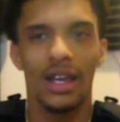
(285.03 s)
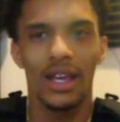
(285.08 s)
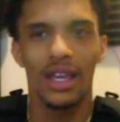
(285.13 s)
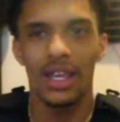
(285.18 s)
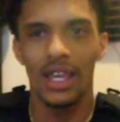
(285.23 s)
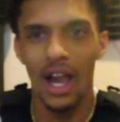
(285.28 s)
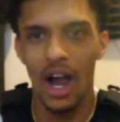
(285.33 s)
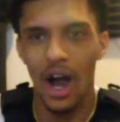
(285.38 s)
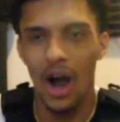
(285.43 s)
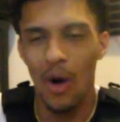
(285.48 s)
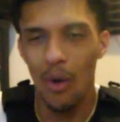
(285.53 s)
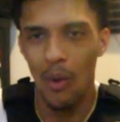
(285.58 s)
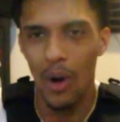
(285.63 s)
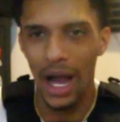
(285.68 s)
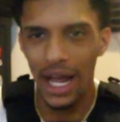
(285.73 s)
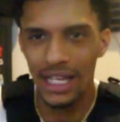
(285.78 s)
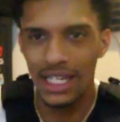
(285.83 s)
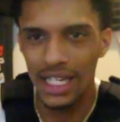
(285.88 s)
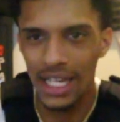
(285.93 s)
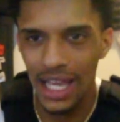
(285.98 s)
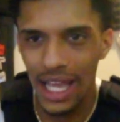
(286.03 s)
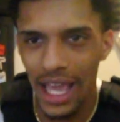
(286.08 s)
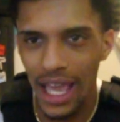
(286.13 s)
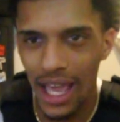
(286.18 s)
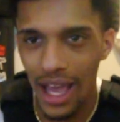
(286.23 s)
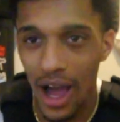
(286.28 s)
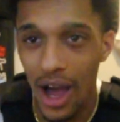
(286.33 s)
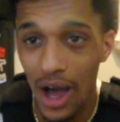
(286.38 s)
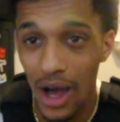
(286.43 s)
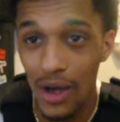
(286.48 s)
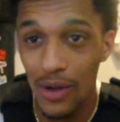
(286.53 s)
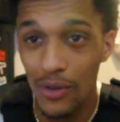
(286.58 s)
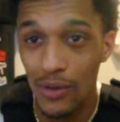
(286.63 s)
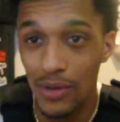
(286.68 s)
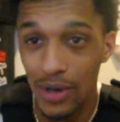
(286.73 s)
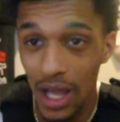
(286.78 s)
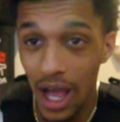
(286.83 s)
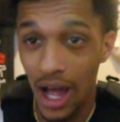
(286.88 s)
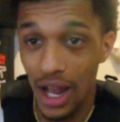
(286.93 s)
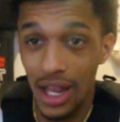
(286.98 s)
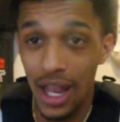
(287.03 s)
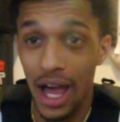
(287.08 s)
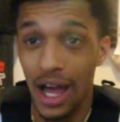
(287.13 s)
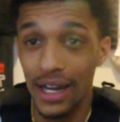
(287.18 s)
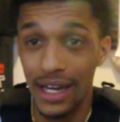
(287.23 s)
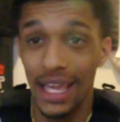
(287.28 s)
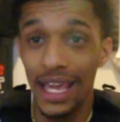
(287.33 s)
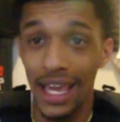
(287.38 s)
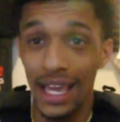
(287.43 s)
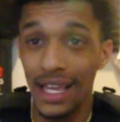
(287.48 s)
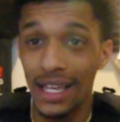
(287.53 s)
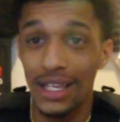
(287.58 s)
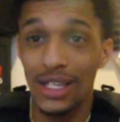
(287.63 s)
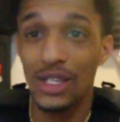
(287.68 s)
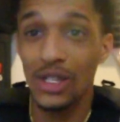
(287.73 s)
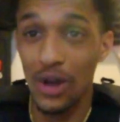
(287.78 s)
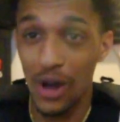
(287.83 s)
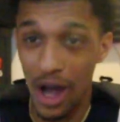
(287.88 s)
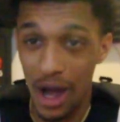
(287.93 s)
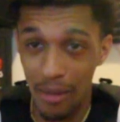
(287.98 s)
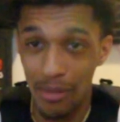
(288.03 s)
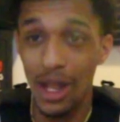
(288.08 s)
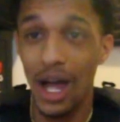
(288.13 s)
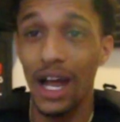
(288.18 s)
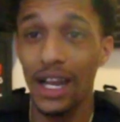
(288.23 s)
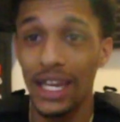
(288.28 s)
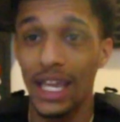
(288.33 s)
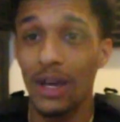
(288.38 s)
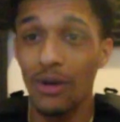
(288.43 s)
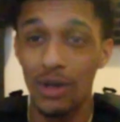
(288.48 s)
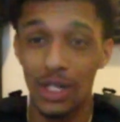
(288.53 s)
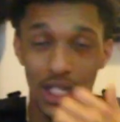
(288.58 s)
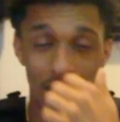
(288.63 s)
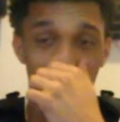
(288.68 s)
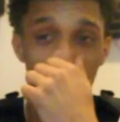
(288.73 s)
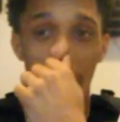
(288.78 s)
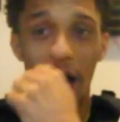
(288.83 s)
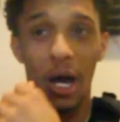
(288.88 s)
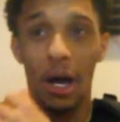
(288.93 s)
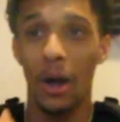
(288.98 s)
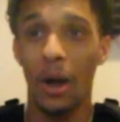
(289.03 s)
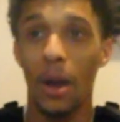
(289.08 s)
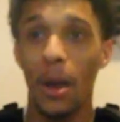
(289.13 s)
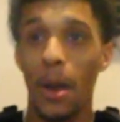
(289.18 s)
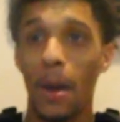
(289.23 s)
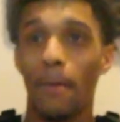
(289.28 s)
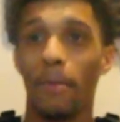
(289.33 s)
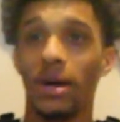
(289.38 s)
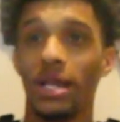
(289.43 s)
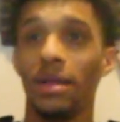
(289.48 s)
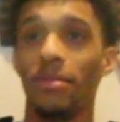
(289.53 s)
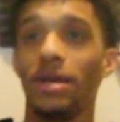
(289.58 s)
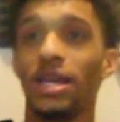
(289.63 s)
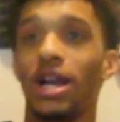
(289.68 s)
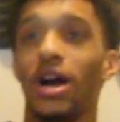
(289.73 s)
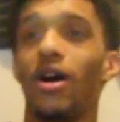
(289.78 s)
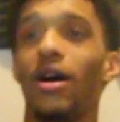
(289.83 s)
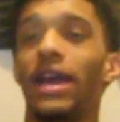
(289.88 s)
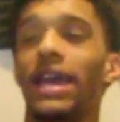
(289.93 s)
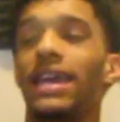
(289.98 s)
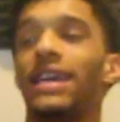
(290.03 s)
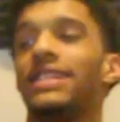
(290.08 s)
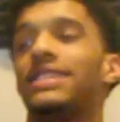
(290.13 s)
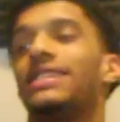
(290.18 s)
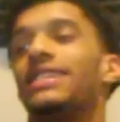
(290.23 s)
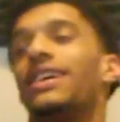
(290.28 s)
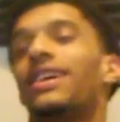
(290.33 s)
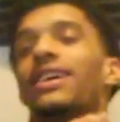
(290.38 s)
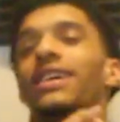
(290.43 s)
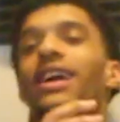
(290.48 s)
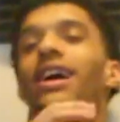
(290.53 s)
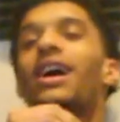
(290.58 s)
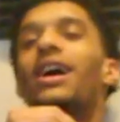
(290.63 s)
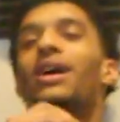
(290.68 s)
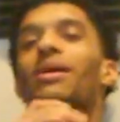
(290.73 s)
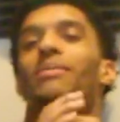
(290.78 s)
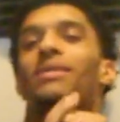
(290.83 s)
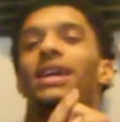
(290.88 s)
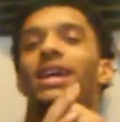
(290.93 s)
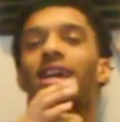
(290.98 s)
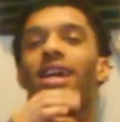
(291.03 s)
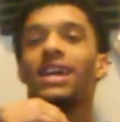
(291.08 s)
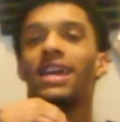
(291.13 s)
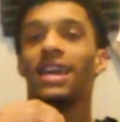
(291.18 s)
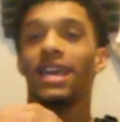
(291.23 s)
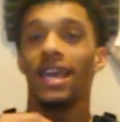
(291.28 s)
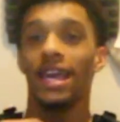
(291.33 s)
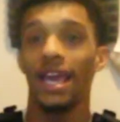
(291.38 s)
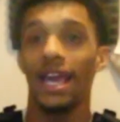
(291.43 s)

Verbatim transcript: y'all watching and y'all y'all locked in. So I'm locked in with y'all. But let me go ahead and tell y'all, man.